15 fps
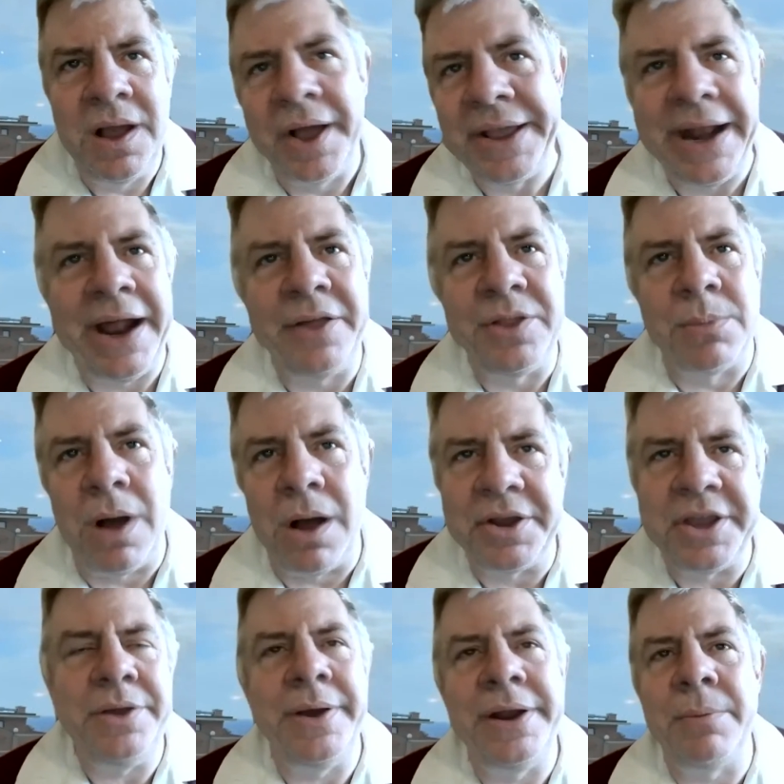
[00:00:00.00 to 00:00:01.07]
I get out the
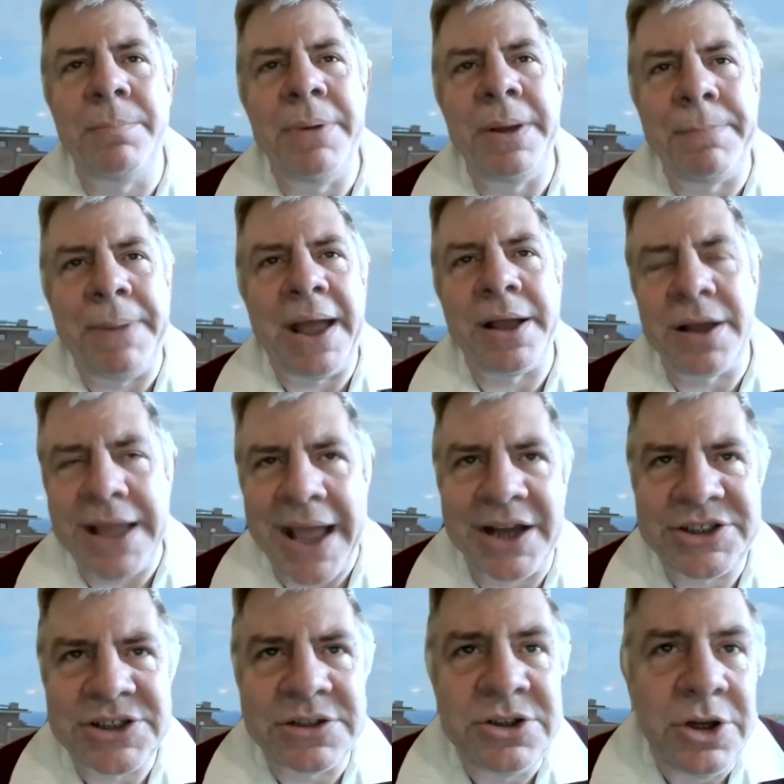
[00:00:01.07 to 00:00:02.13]
market. You end up with a big bag of
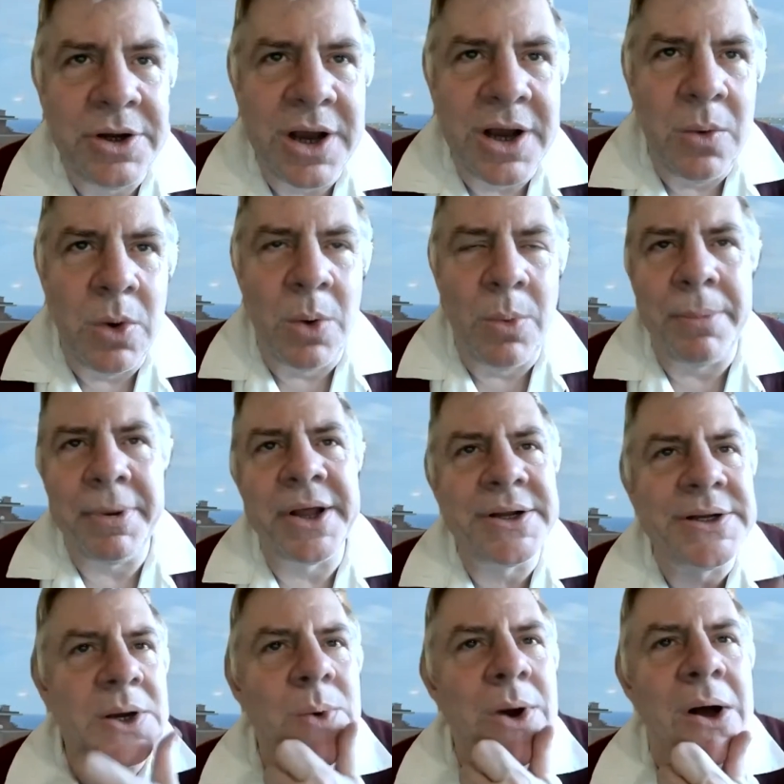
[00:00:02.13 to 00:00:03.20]
cash, and you go, well, what am I
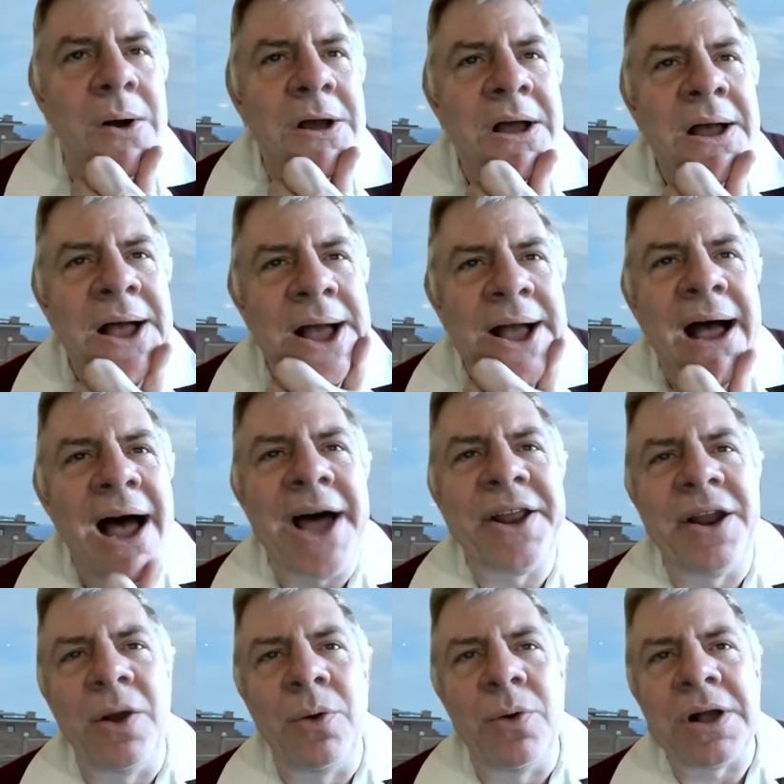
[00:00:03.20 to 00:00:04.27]
going to do? Well, I
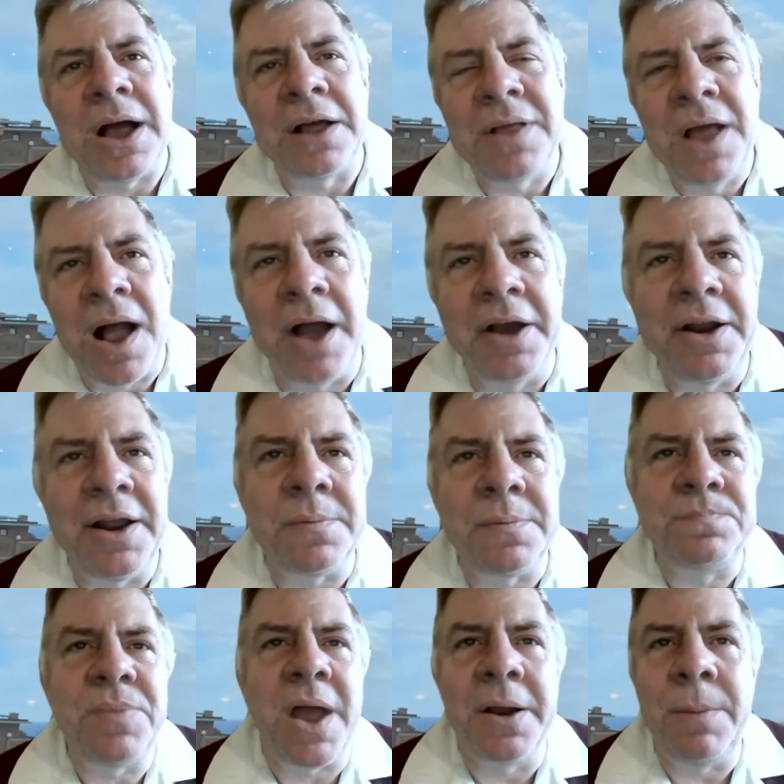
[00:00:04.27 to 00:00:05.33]
don't know. I'm going to
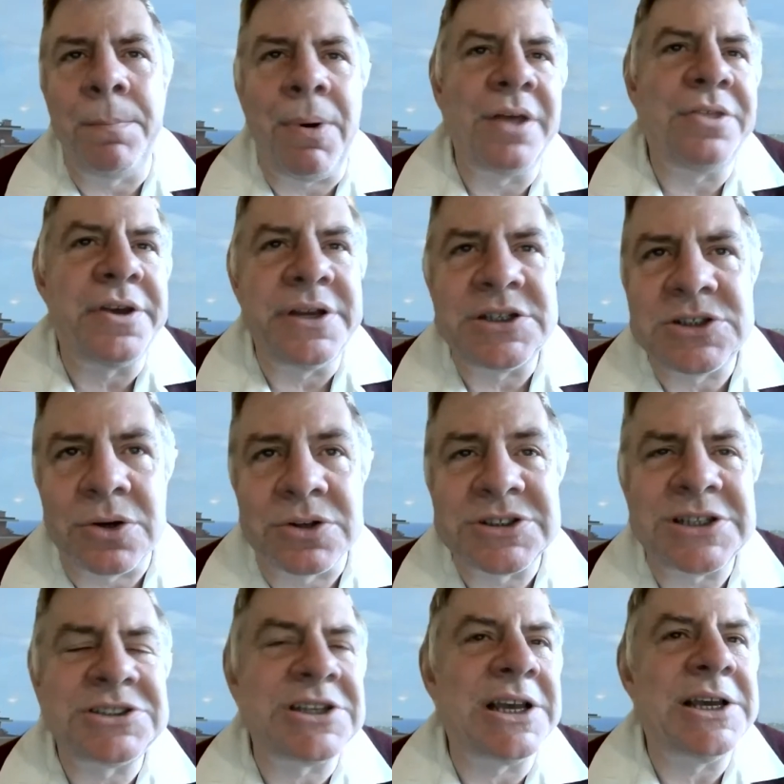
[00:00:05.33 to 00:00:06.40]
I'm going to buy thirty
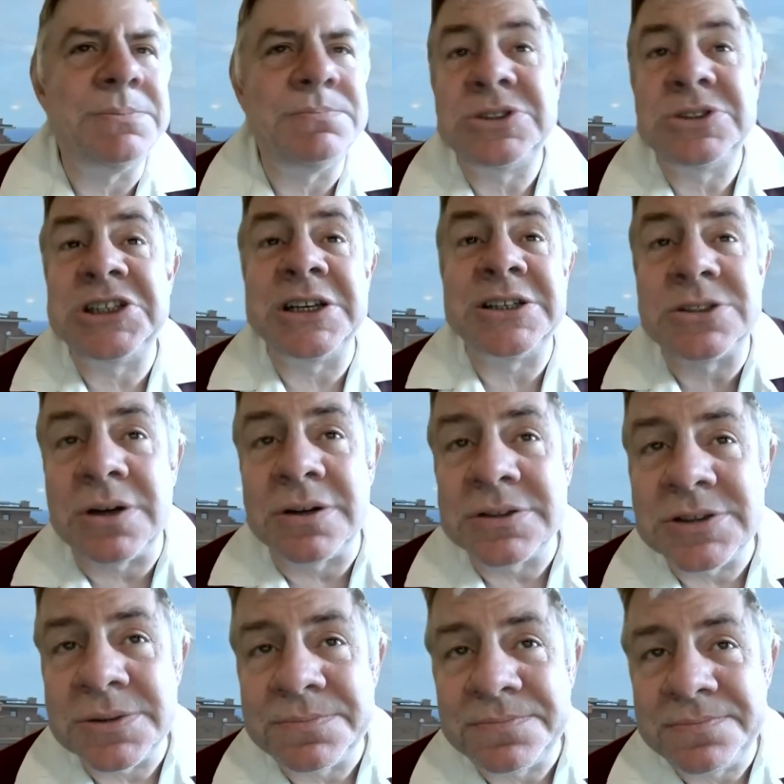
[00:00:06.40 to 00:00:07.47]
stocks. Let's say six
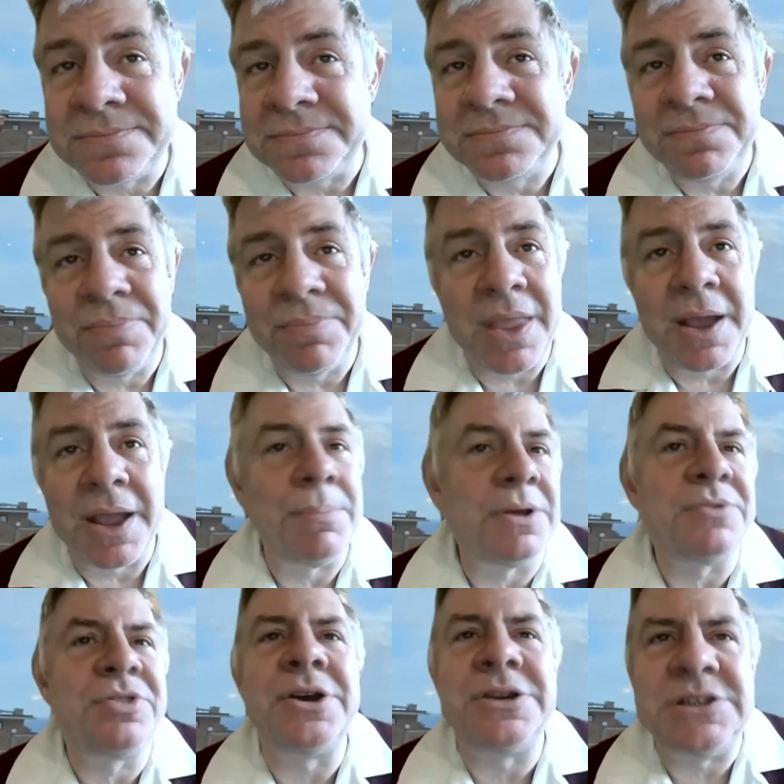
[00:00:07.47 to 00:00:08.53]
stocks. Okay,
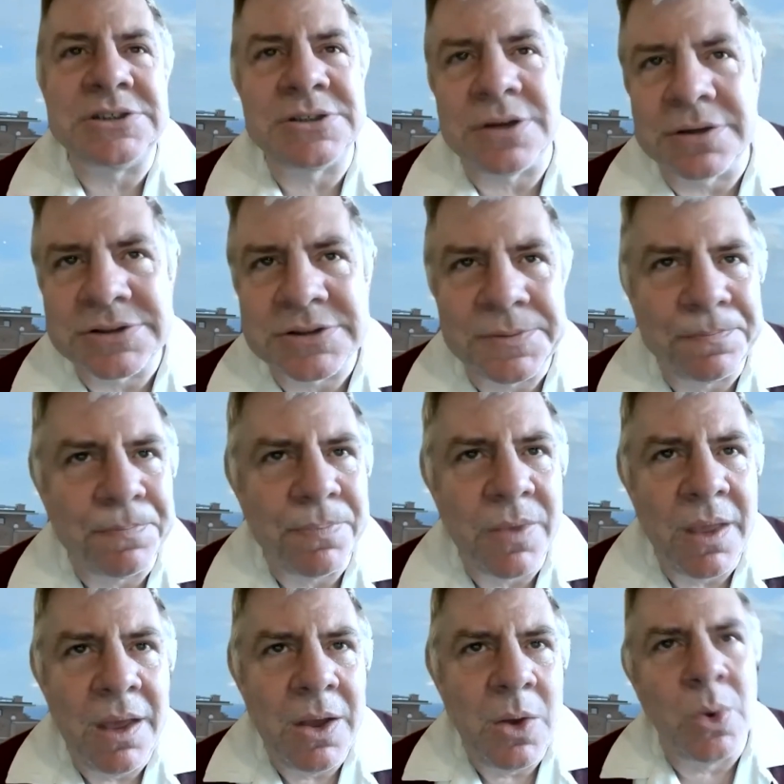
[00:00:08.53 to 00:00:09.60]
but thirty stocks.
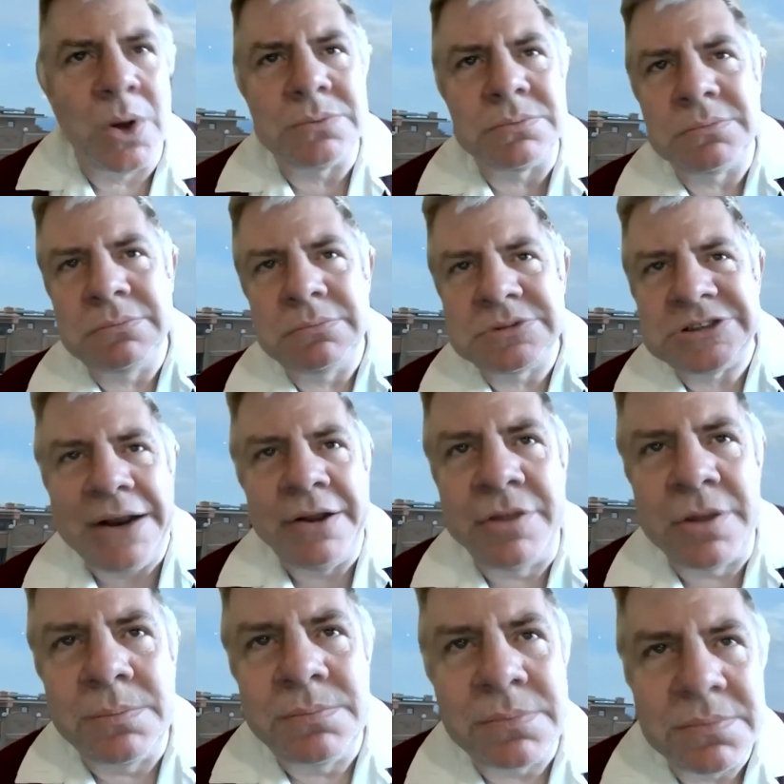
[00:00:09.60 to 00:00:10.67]
Well, ten of
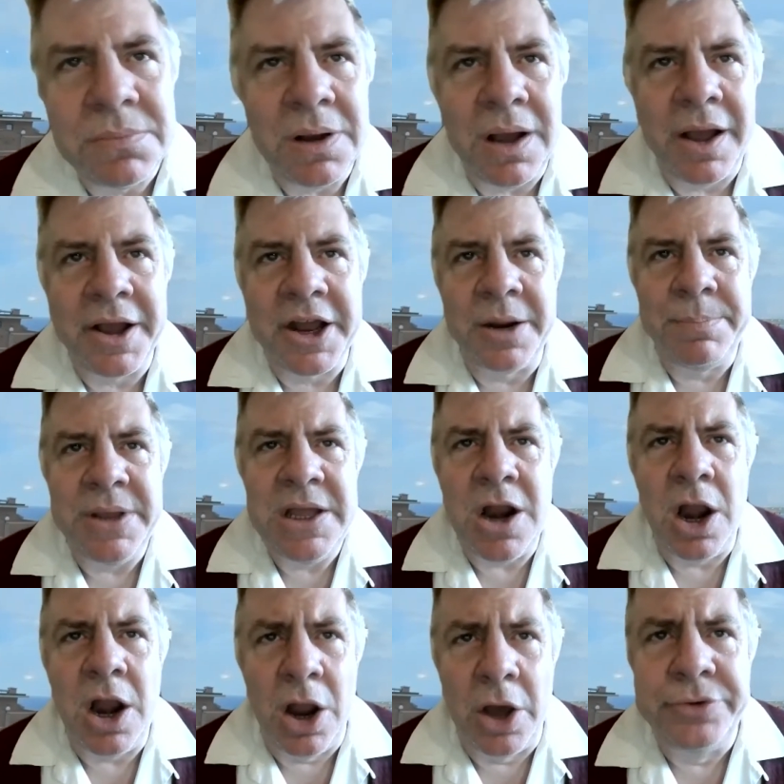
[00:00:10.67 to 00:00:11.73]
them are going to
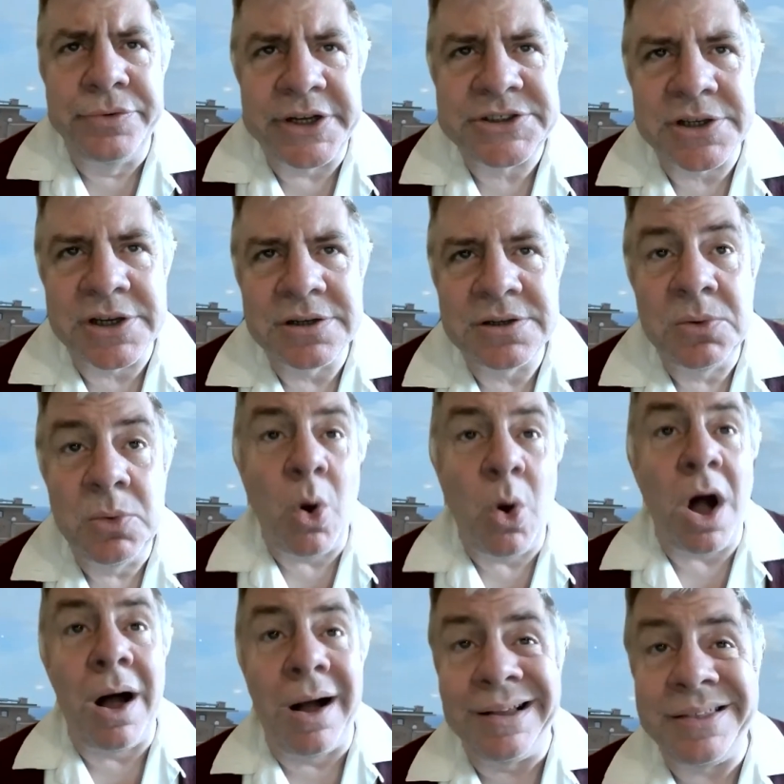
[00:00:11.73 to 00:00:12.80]
be low risk
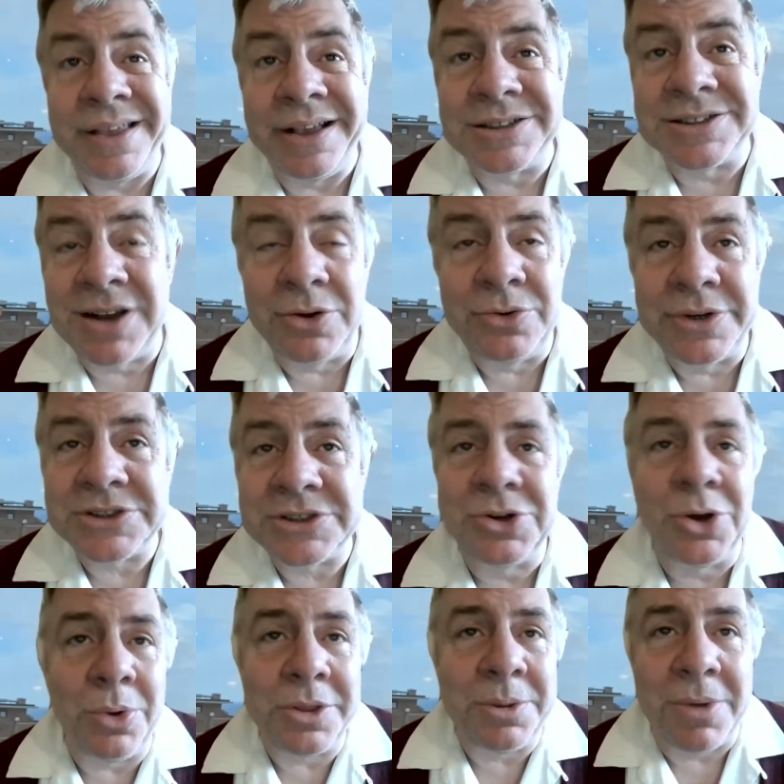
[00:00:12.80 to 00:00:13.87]
what I think is low risk,
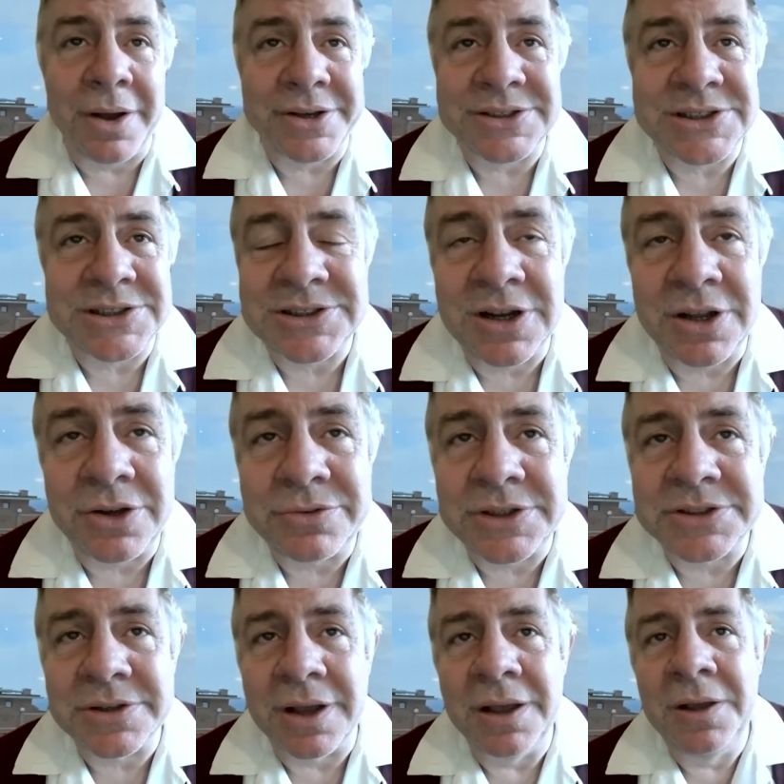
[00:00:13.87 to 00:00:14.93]
not what the market says is low
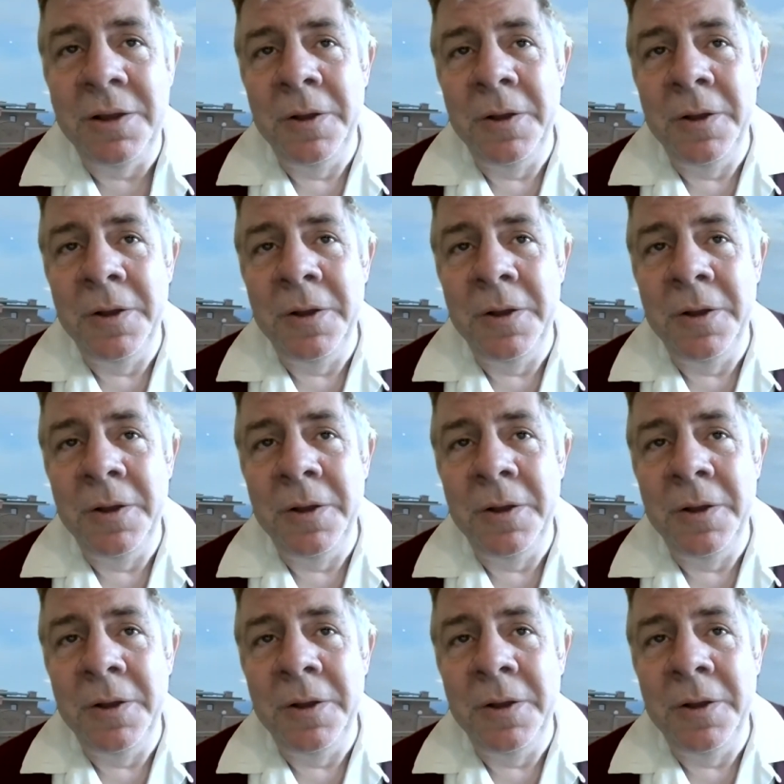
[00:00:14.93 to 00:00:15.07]
risk.